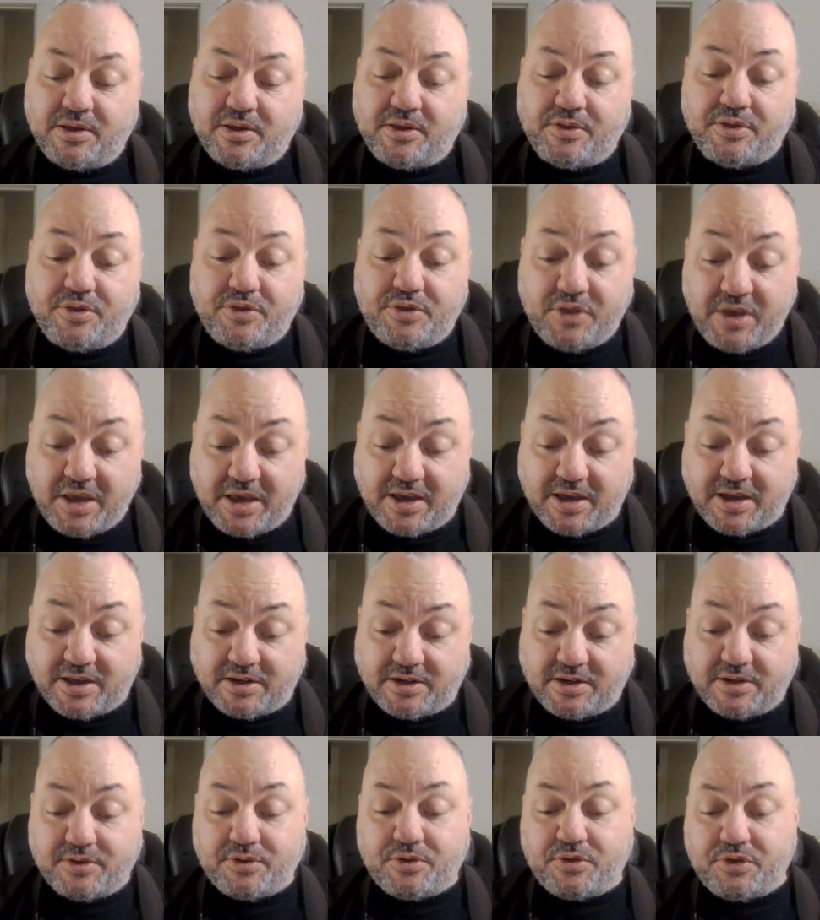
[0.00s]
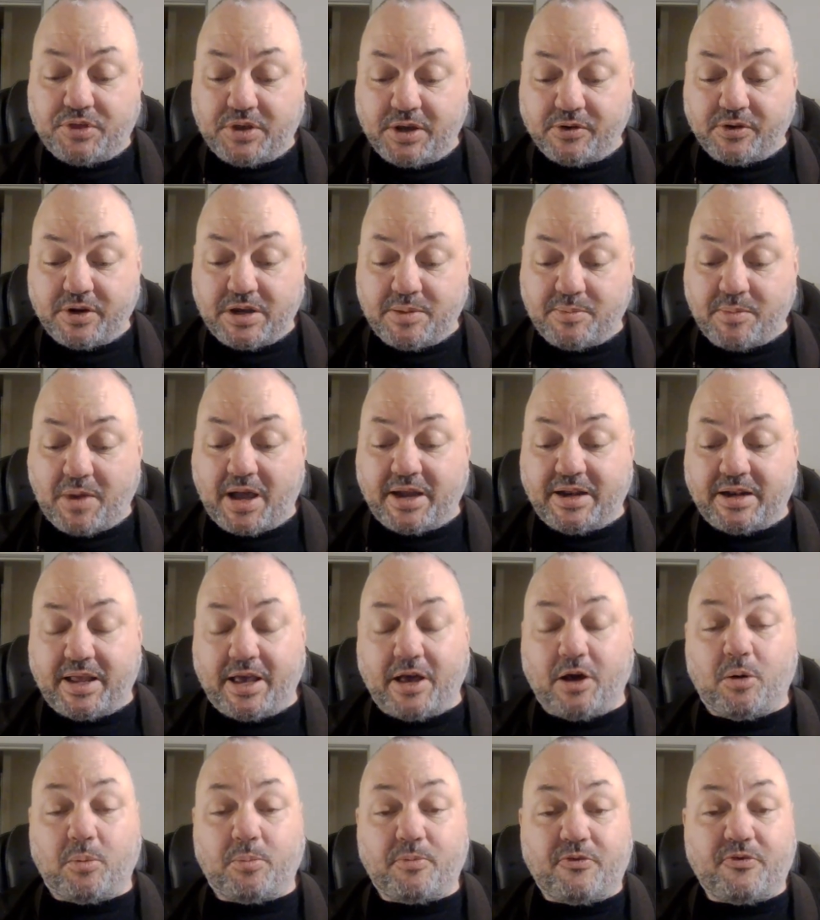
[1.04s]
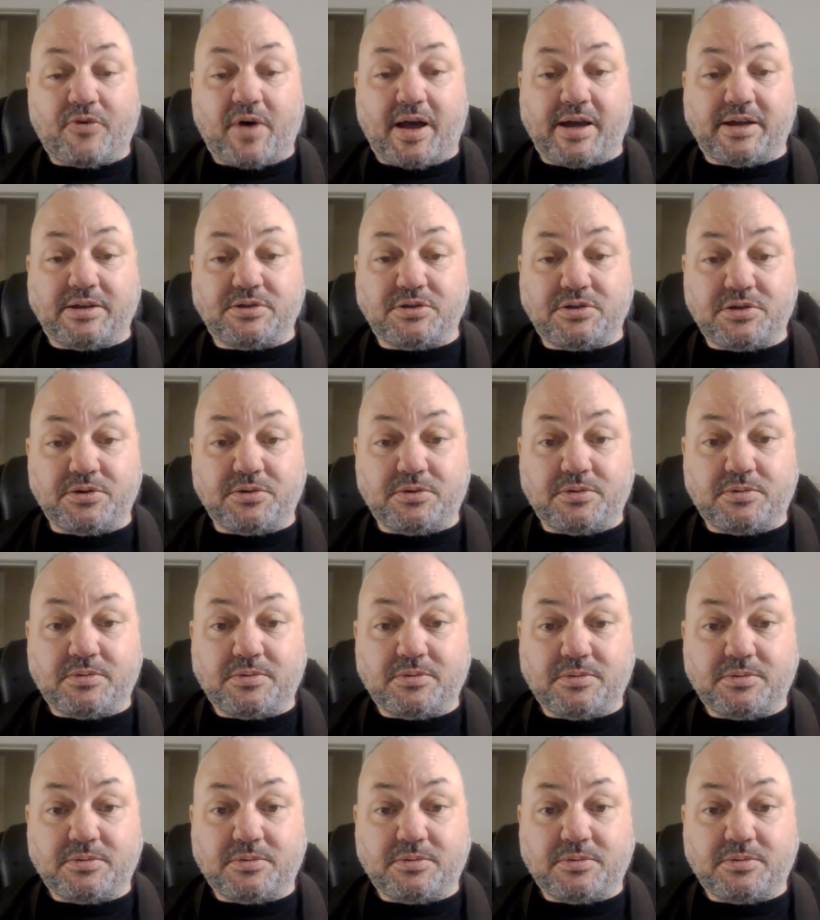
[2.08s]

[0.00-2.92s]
theory might help fine-tune.